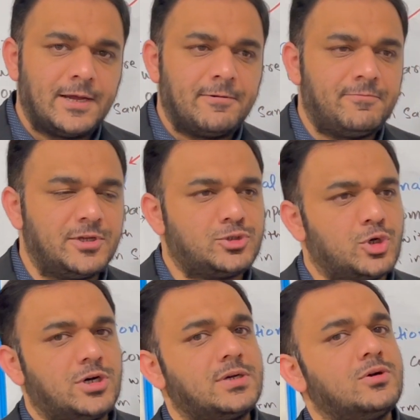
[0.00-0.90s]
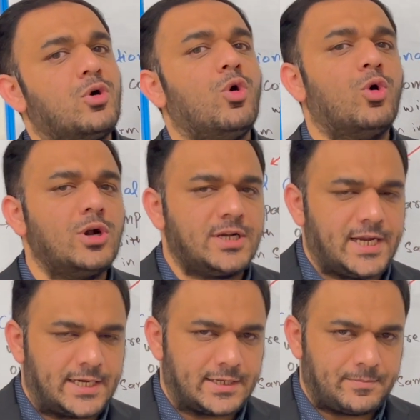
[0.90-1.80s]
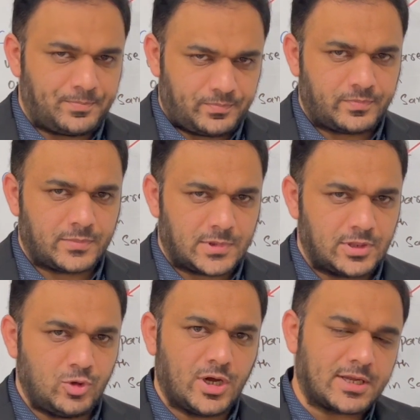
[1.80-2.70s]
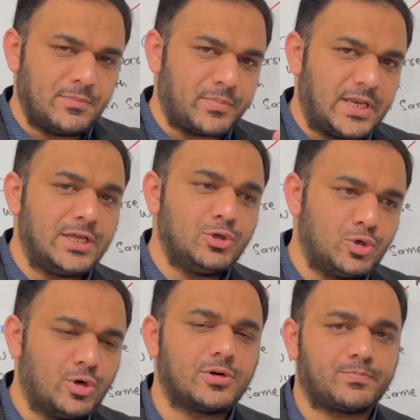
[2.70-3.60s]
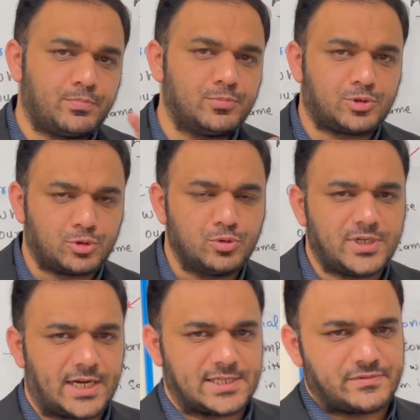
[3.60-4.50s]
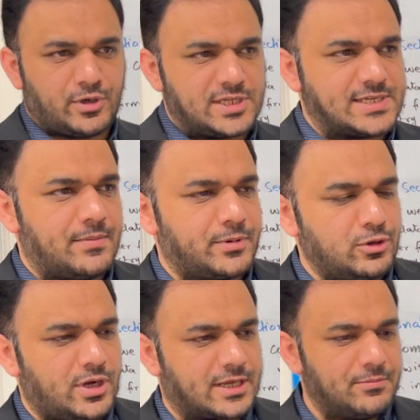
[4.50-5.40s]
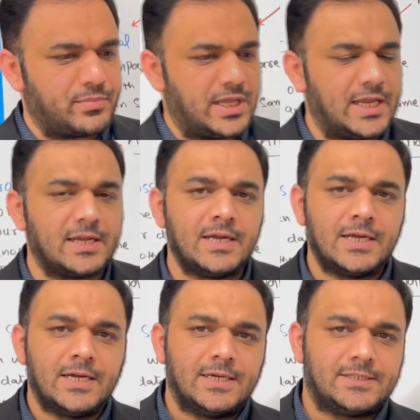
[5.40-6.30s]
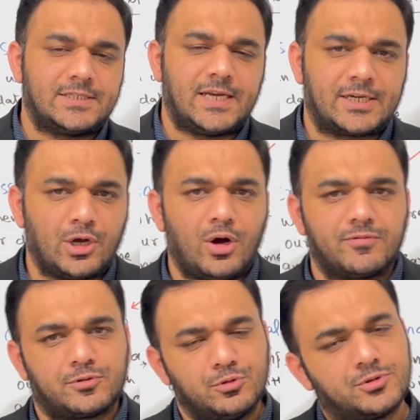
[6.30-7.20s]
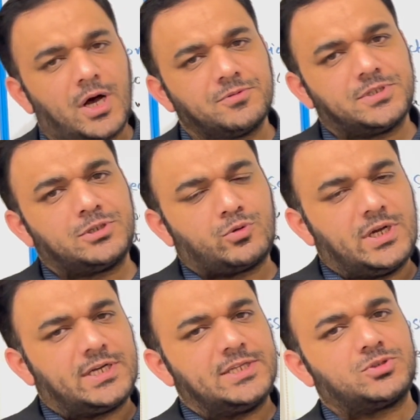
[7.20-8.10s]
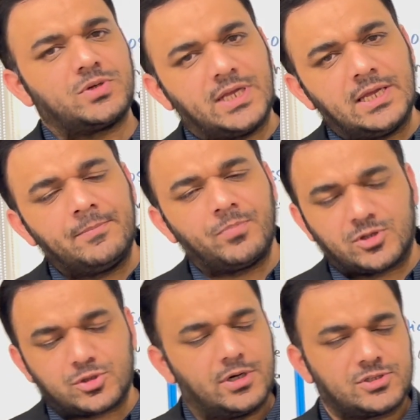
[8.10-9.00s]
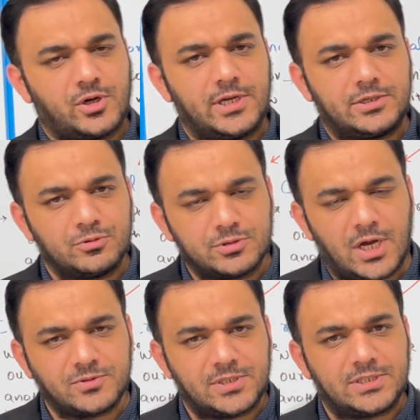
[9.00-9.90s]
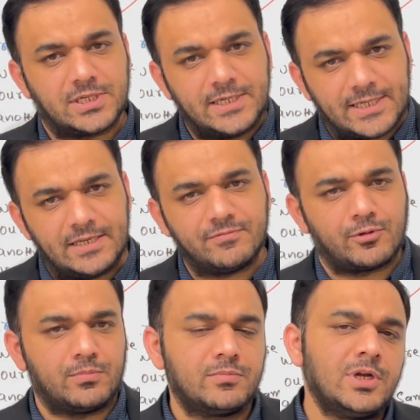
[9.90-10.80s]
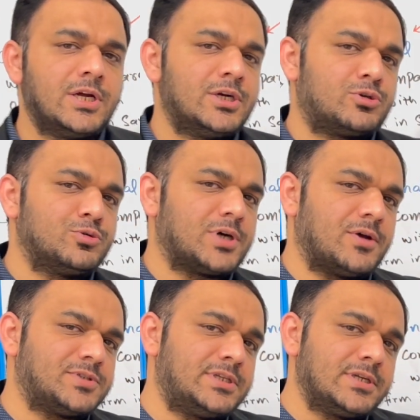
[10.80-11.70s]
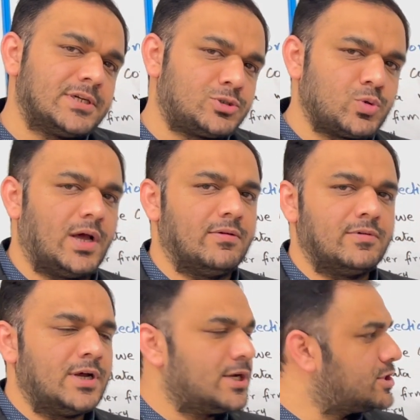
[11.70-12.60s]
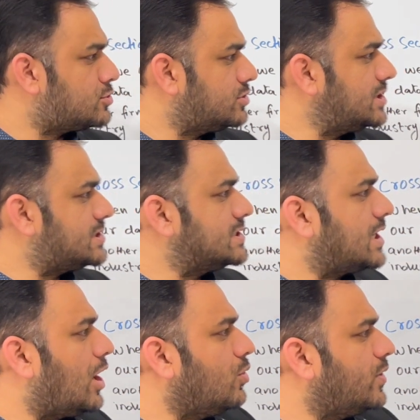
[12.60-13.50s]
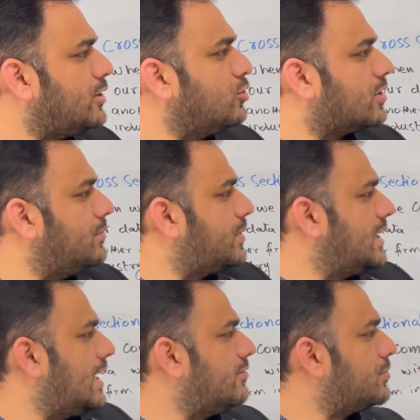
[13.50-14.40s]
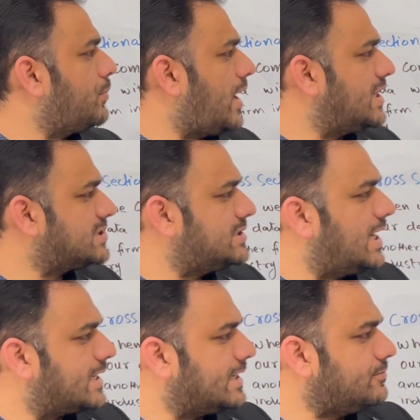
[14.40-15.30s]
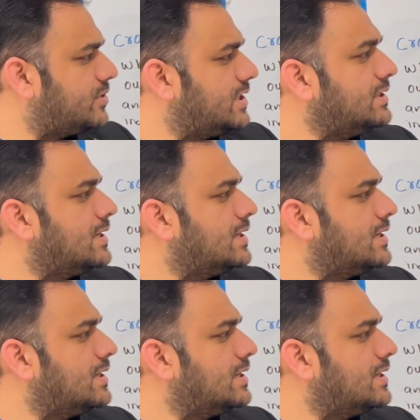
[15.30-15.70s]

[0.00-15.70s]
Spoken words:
with your old data. You are comparing your two data. For example, you are comparing the data of 2013 from 2012. So this is how when you compare our past data with